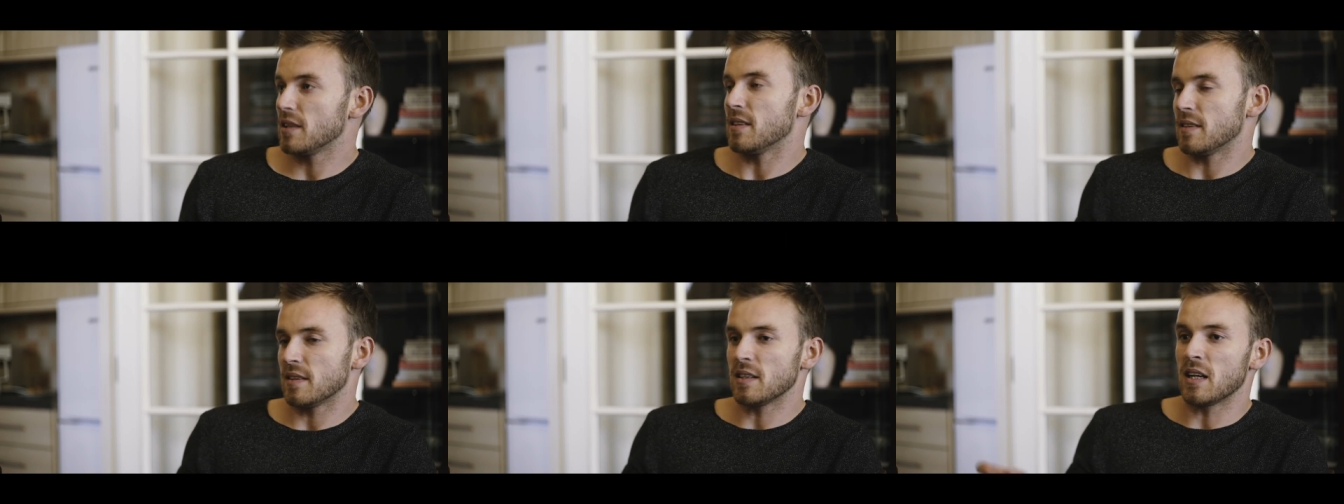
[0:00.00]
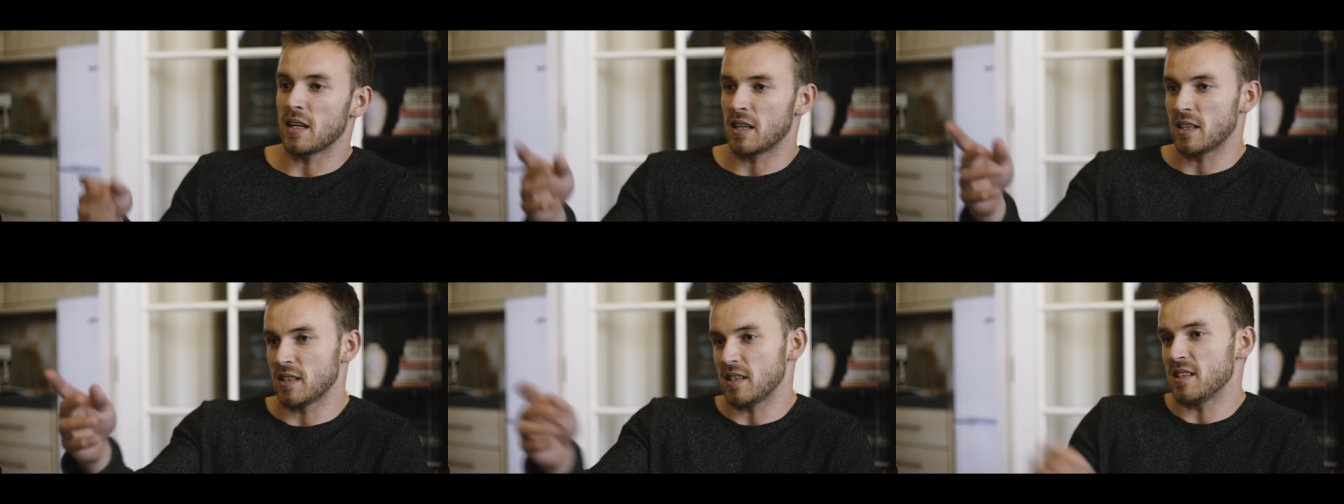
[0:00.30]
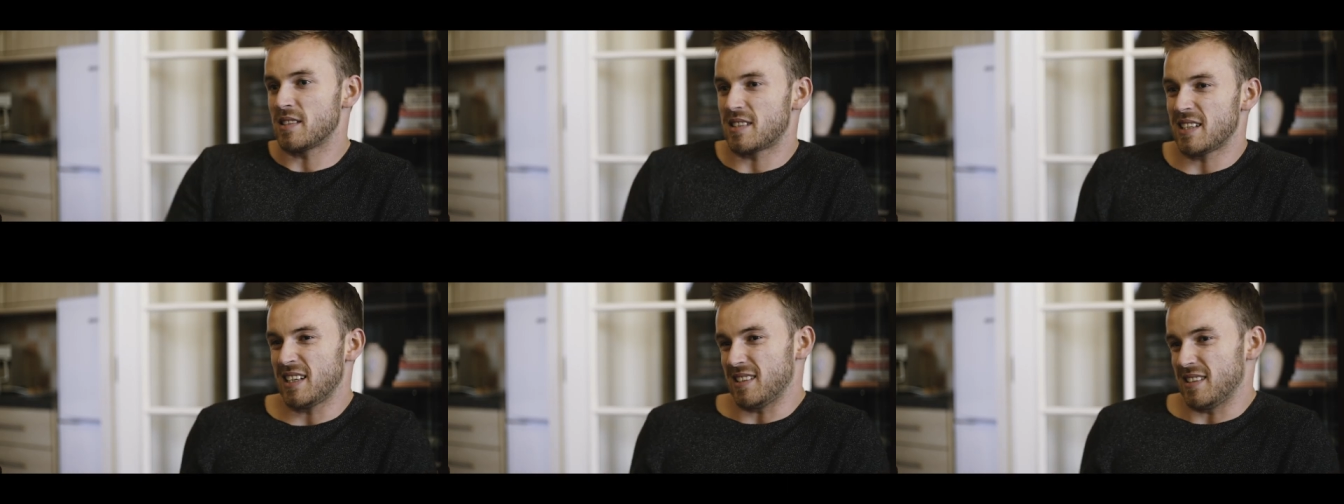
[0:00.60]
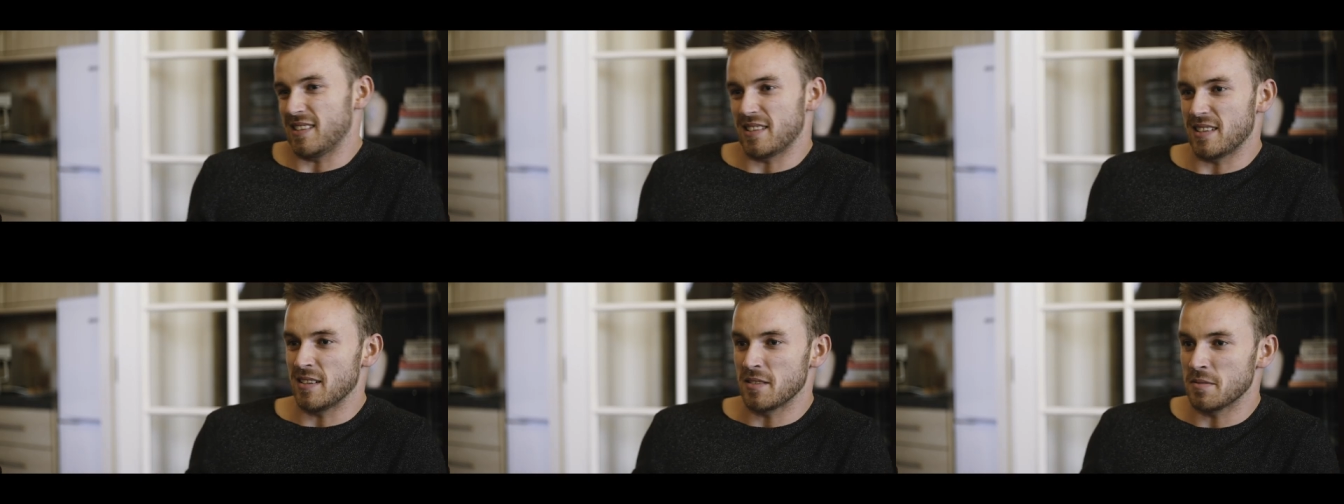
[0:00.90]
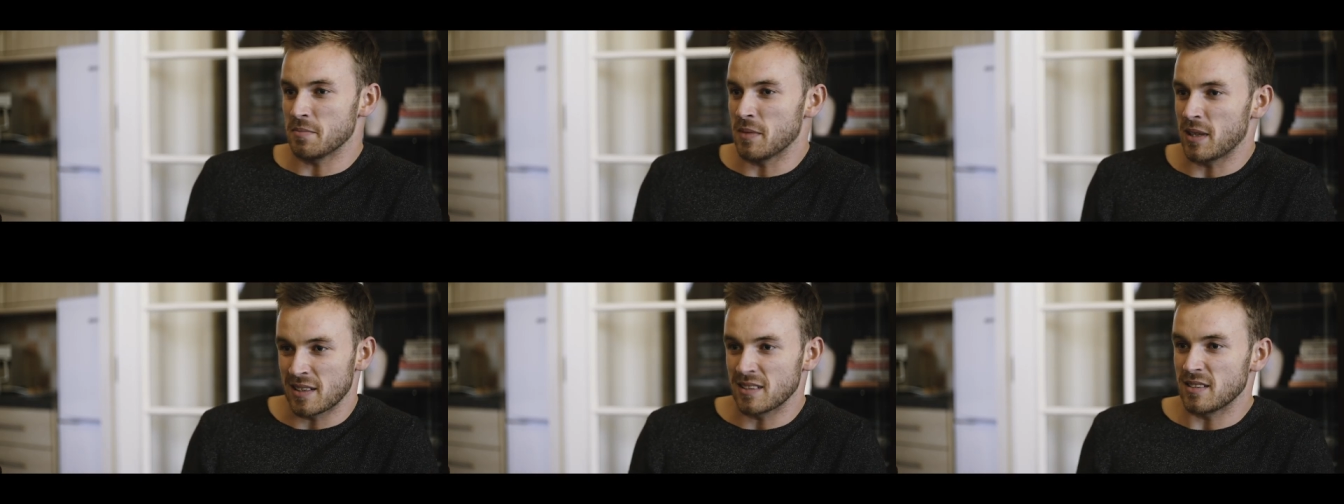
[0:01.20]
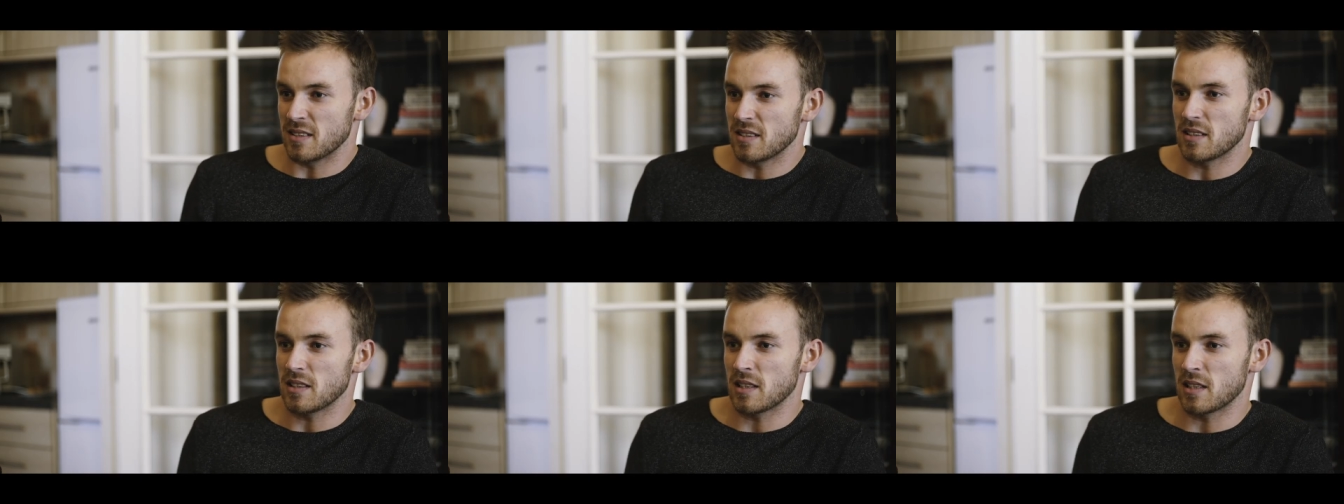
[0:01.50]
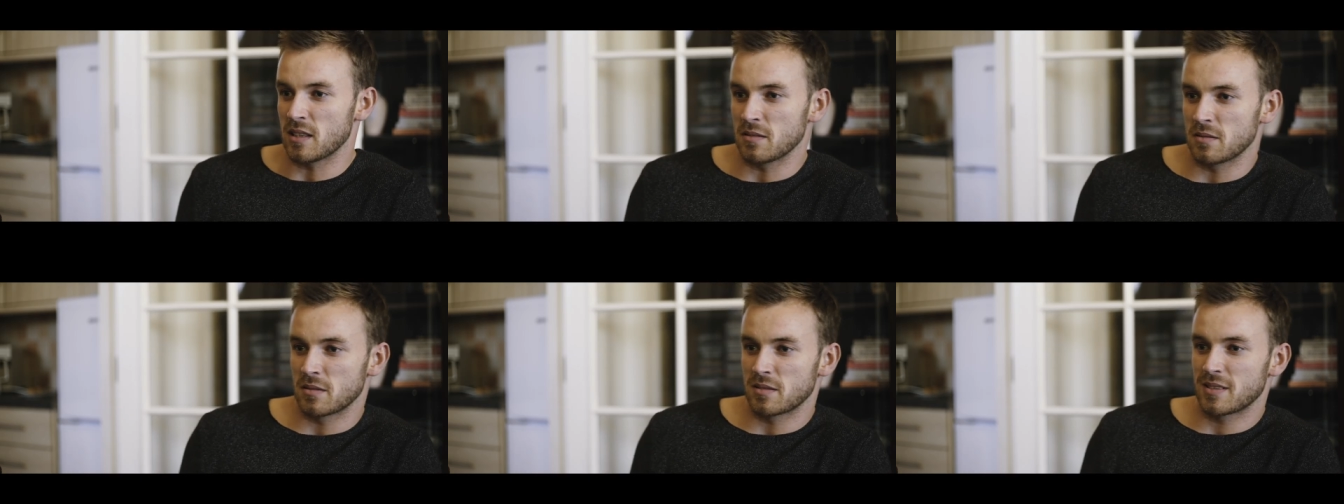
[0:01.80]
Nah, I'll see you soon, man, you
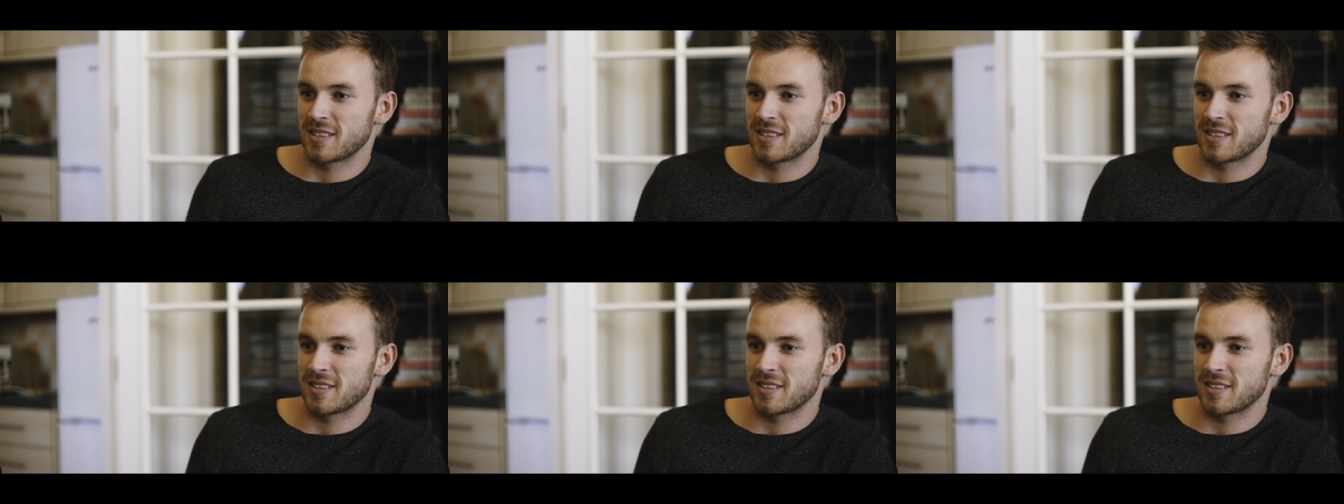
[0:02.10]
know.